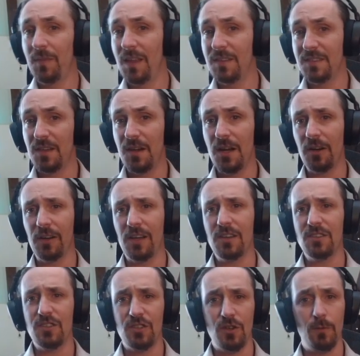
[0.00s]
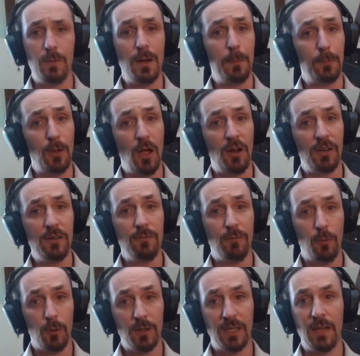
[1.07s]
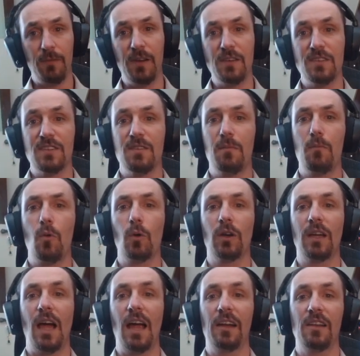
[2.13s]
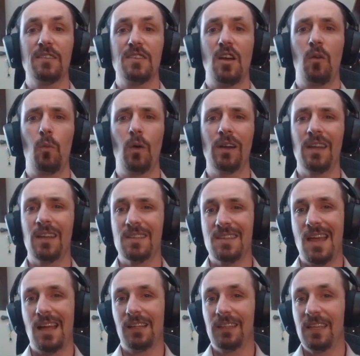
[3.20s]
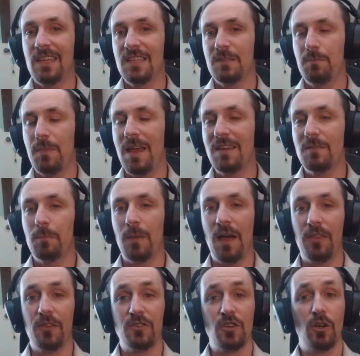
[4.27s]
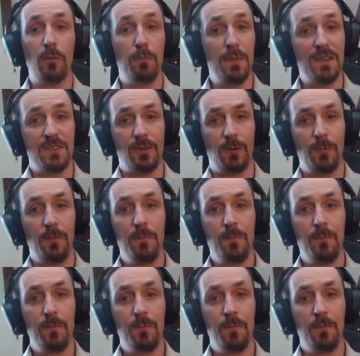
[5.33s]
and Cenarius should be applauded for giving some more guidance on what exactly is meant by the term missile.